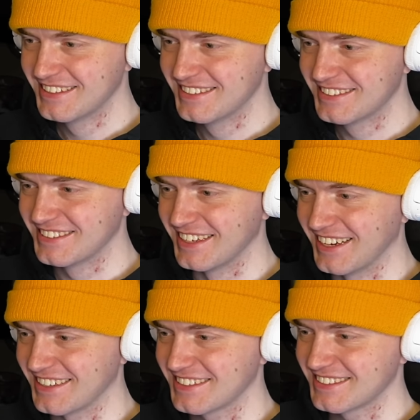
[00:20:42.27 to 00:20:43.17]

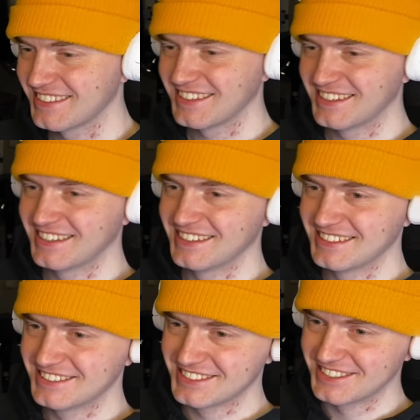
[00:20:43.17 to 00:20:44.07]
Sick.
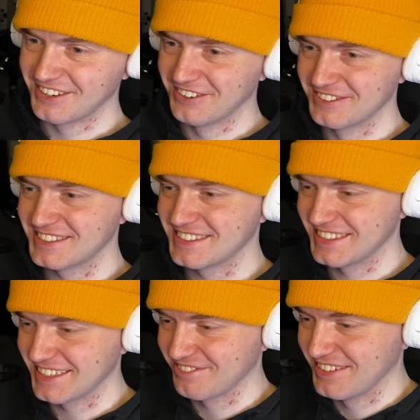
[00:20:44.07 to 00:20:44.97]
So
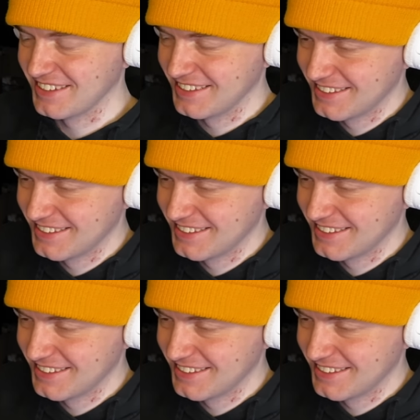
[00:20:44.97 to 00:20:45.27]
sick, man.